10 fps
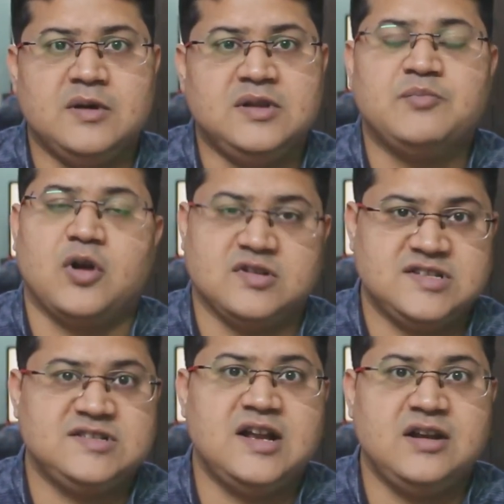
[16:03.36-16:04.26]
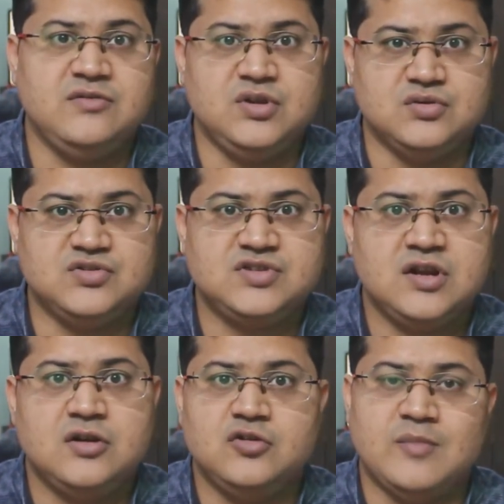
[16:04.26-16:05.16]
process that you used
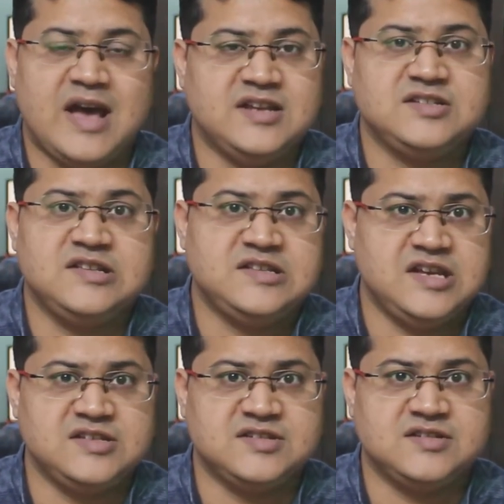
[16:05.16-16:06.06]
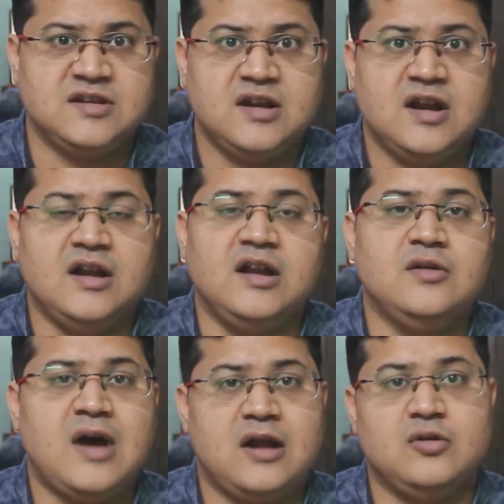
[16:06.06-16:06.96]
to manage the changes. Did
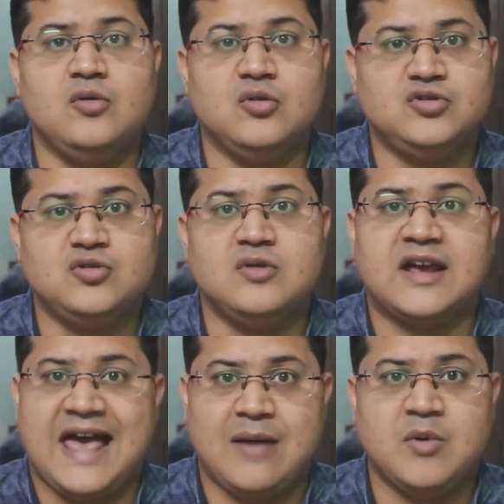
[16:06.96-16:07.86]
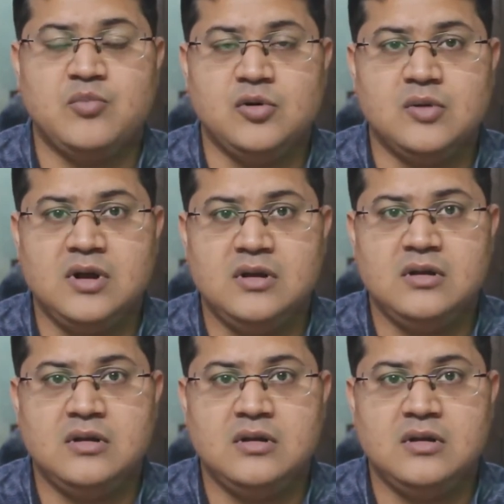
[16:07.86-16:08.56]
you had to go through a CAB approval,